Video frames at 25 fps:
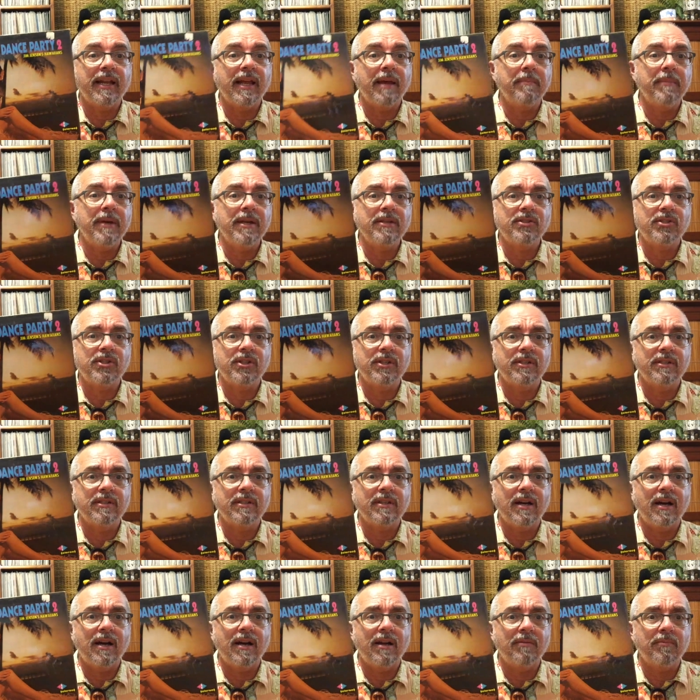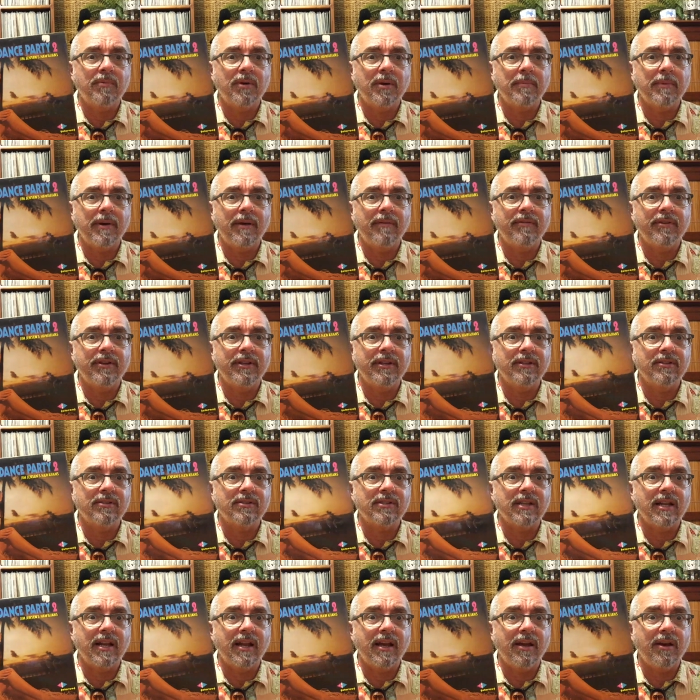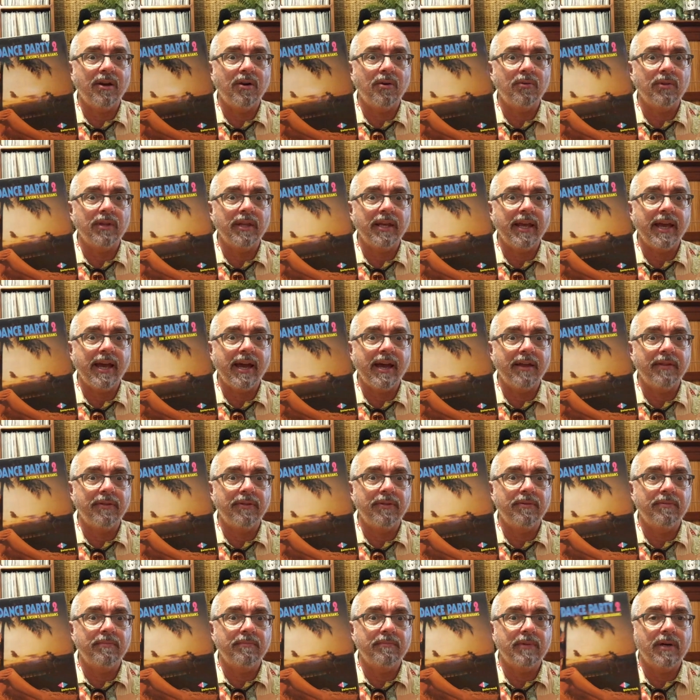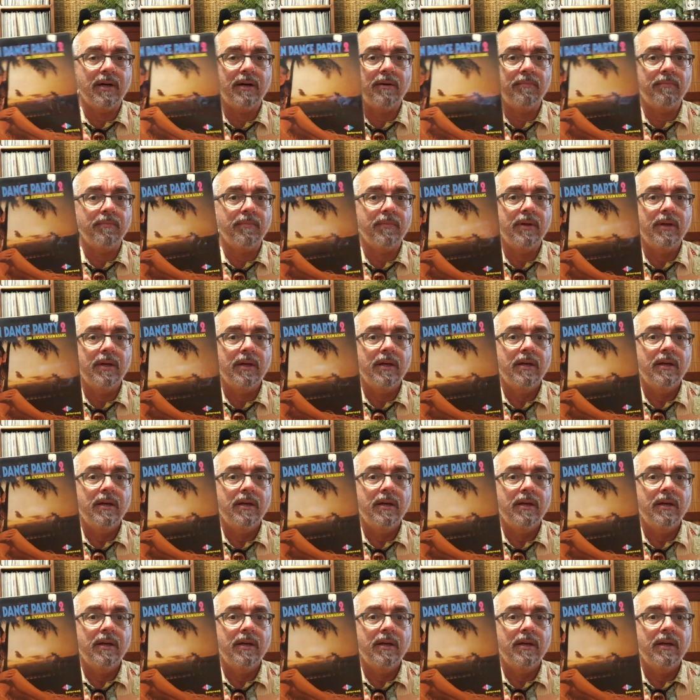And I mentioned on one of my videos that I only had um,